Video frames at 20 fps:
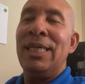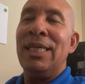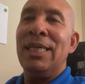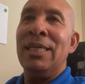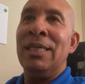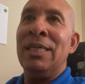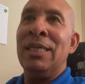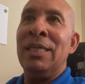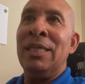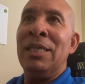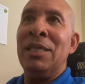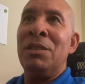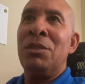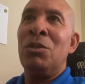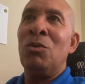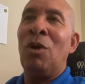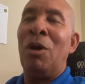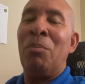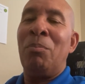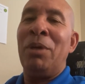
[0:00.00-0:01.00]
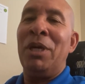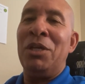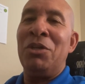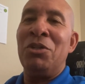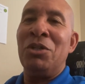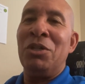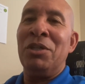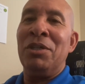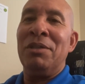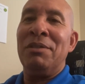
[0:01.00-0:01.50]
to our
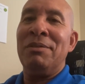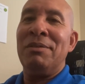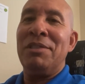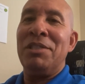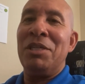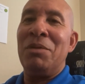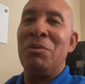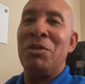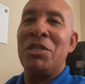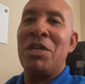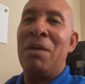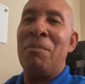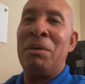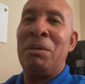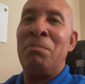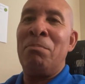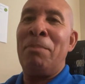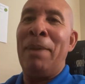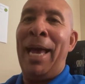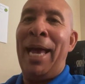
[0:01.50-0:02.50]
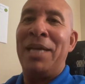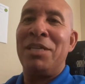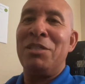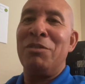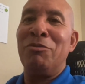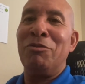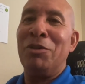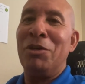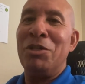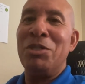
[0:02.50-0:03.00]
pitcher, and she was coming back
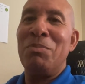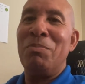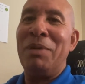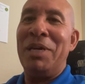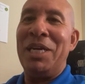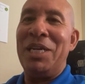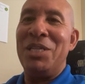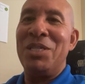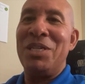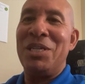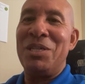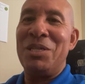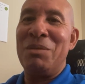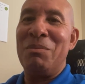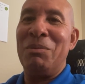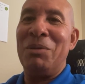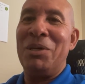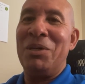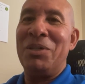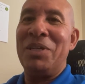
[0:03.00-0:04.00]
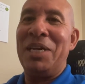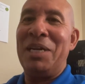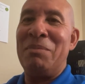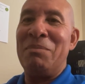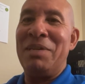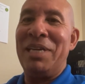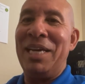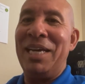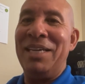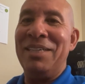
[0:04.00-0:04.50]
to first base as the ball
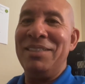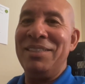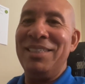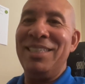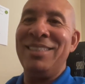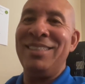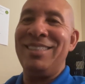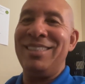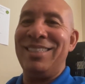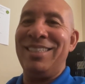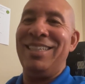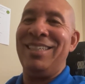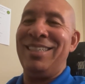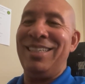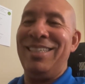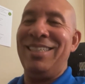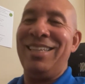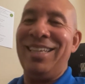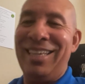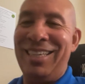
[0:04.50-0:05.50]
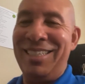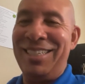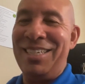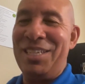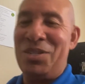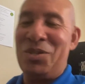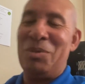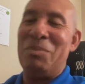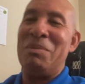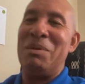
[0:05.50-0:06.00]
came down. I
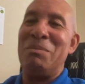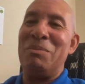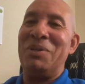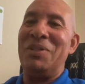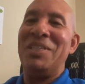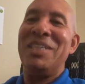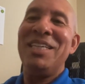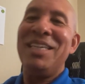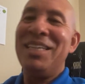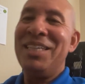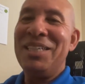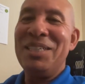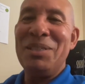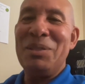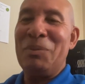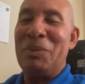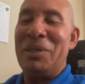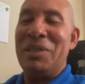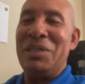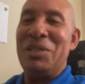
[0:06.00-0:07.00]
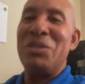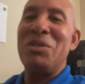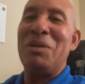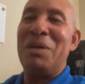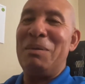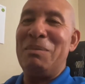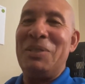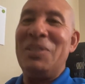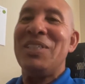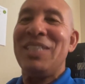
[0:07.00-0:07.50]
just remember we were in
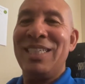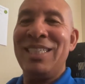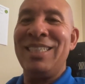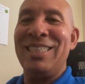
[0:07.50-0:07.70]
trouble.